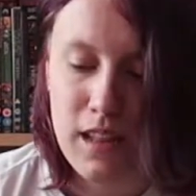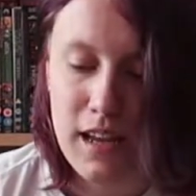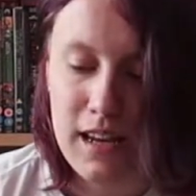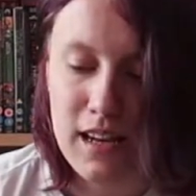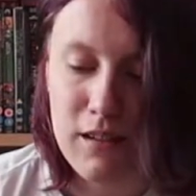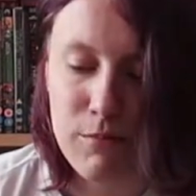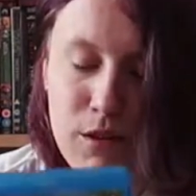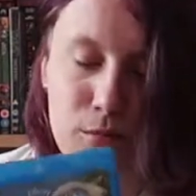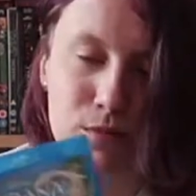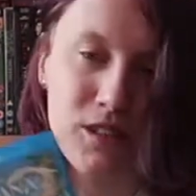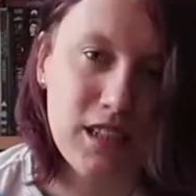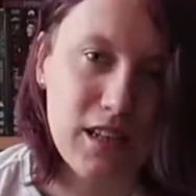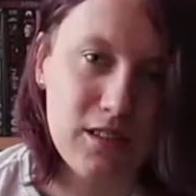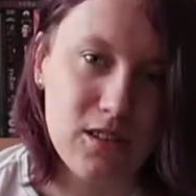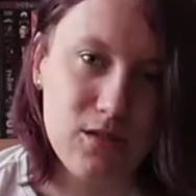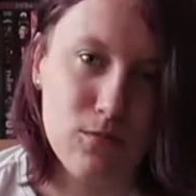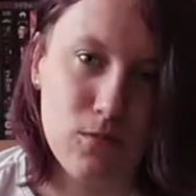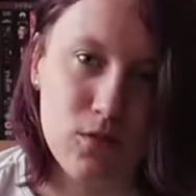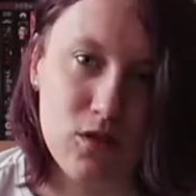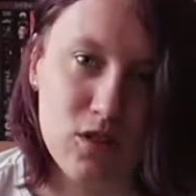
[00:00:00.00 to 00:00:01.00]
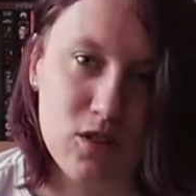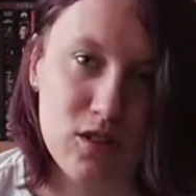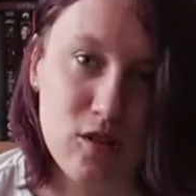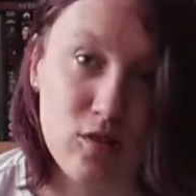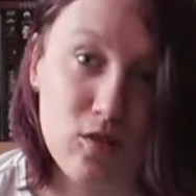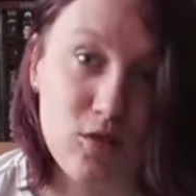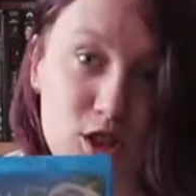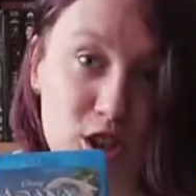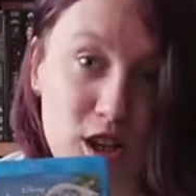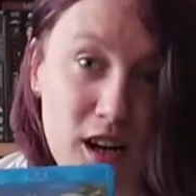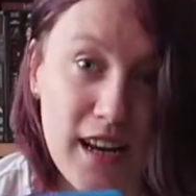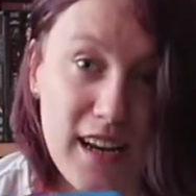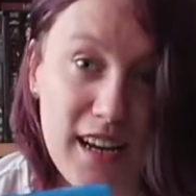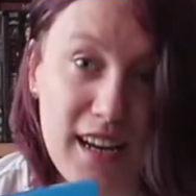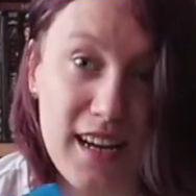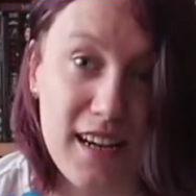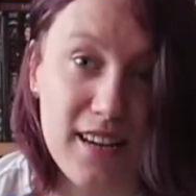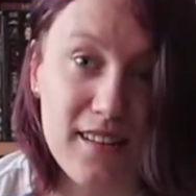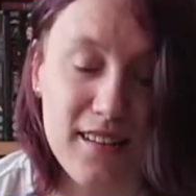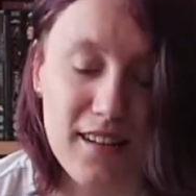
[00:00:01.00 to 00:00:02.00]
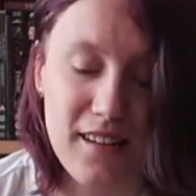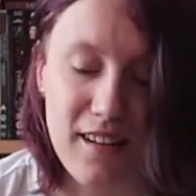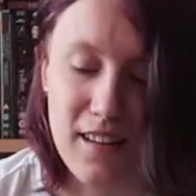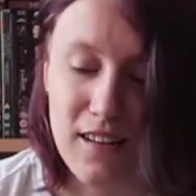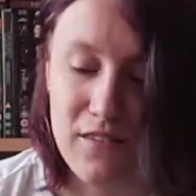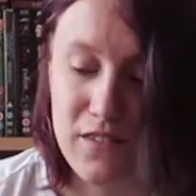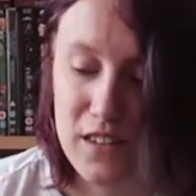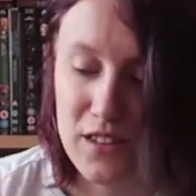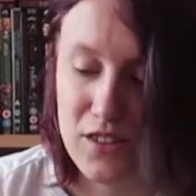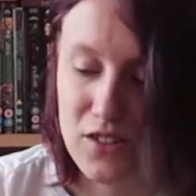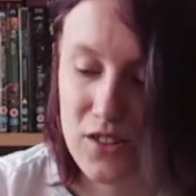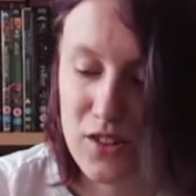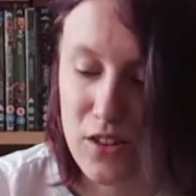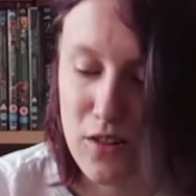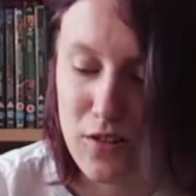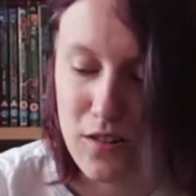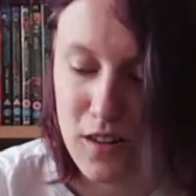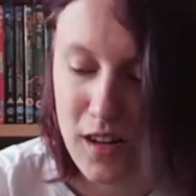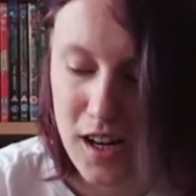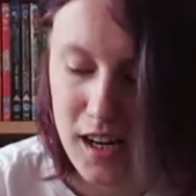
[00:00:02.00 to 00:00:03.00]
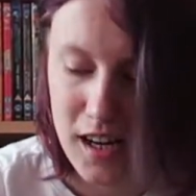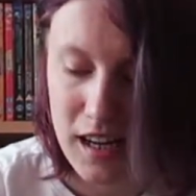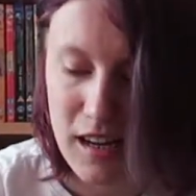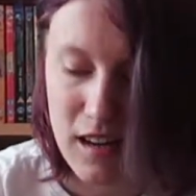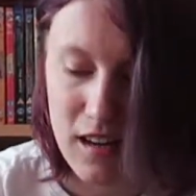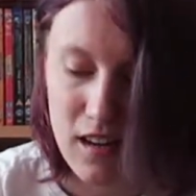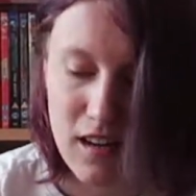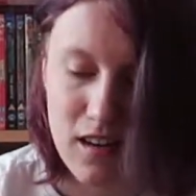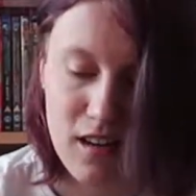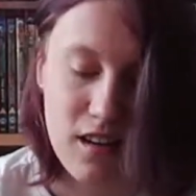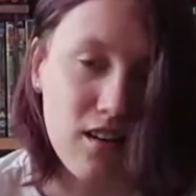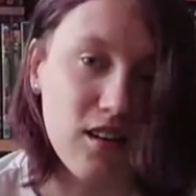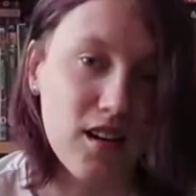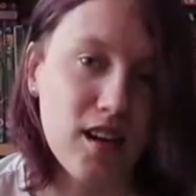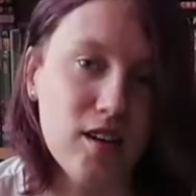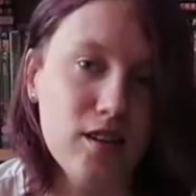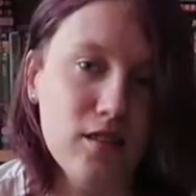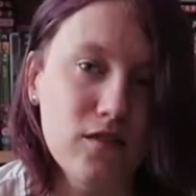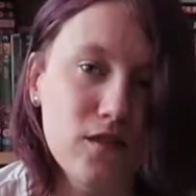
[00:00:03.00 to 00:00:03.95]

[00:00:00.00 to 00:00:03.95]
And I'm obsessed with the song Shiny, like the villain song. I can't get